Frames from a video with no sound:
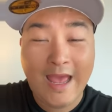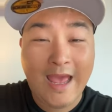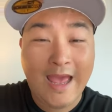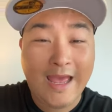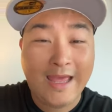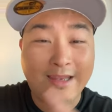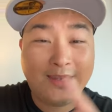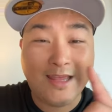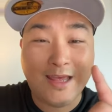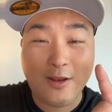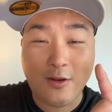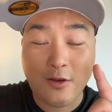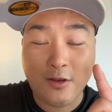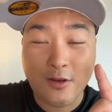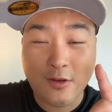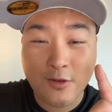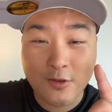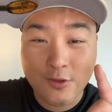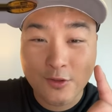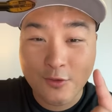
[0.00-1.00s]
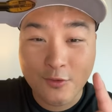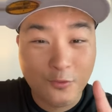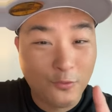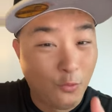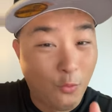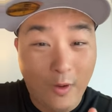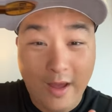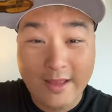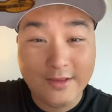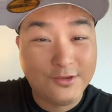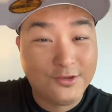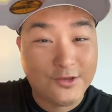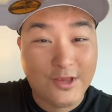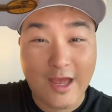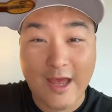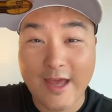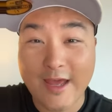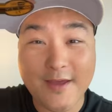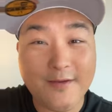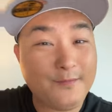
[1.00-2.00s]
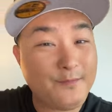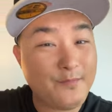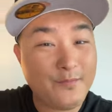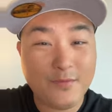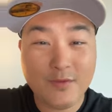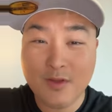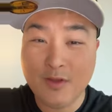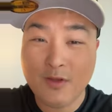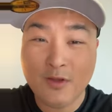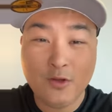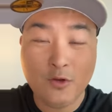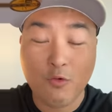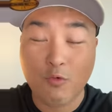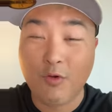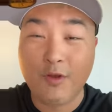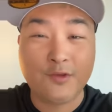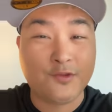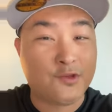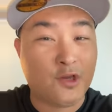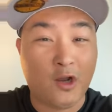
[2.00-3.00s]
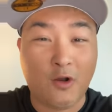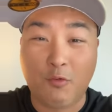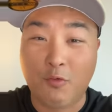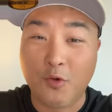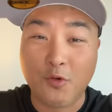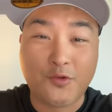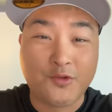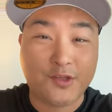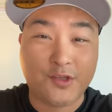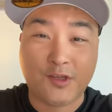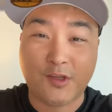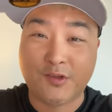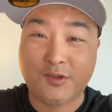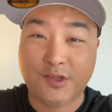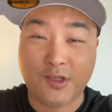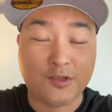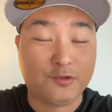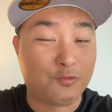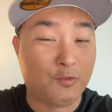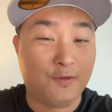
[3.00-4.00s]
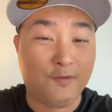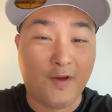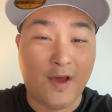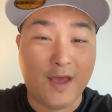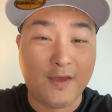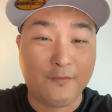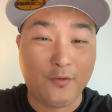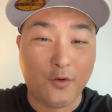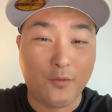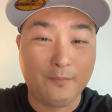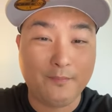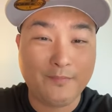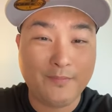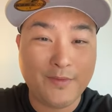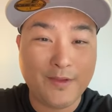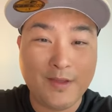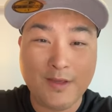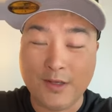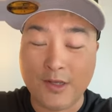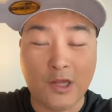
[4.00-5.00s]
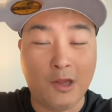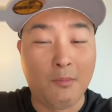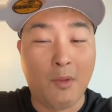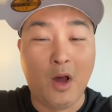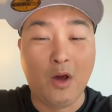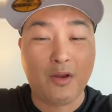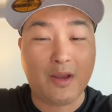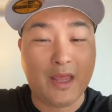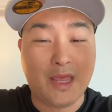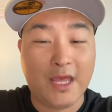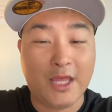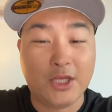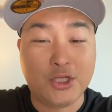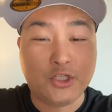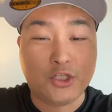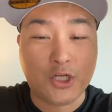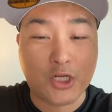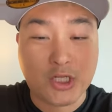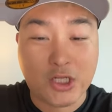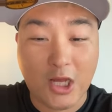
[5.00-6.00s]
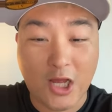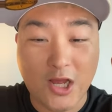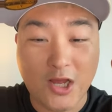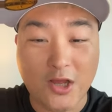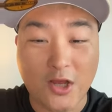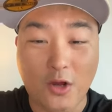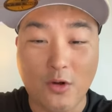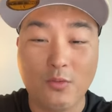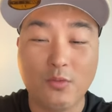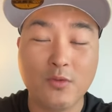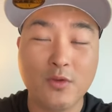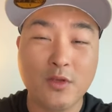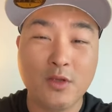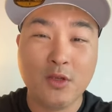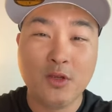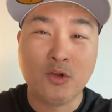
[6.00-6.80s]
And then Wednesday, we start Route 66 Revival. Come on, in Chicago.